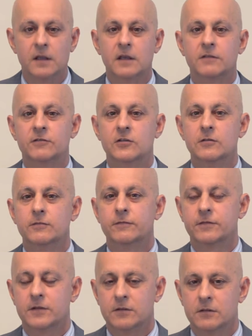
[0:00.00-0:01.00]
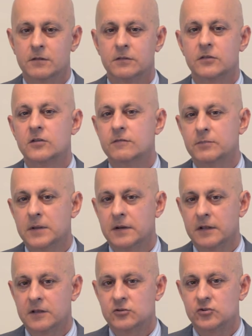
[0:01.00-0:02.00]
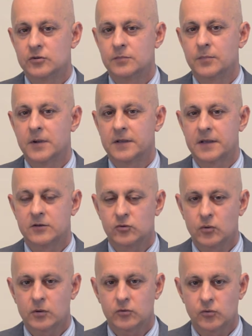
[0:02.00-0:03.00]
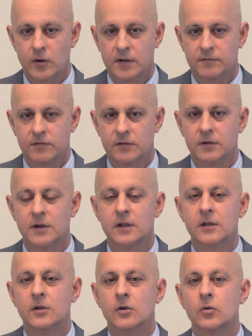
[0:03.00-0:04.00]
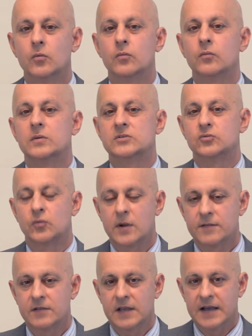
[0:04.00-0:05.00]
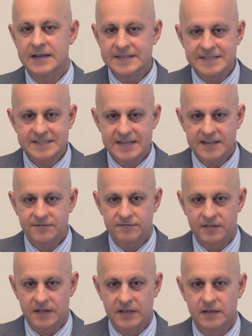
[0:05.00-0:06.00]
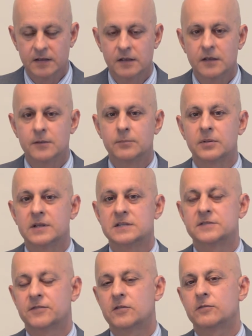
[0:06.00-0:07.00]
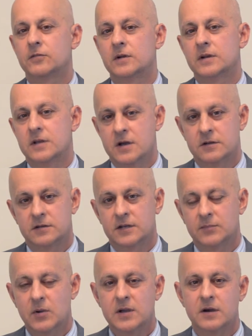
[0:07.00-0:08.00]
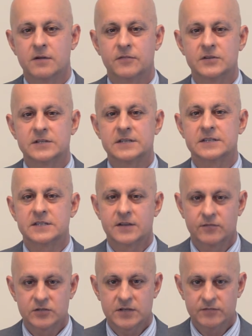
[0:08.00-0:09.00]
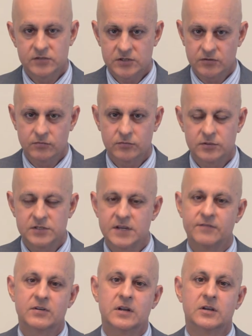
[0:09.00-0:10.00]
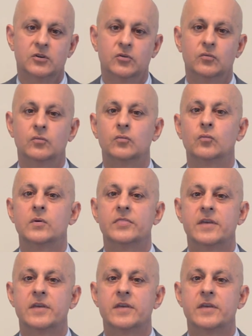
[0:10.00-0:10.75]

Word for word: If you feel you've been injured by a truck driver who was driving unsafely, please feel free to contact my office at seven seven zero, seven nine two, one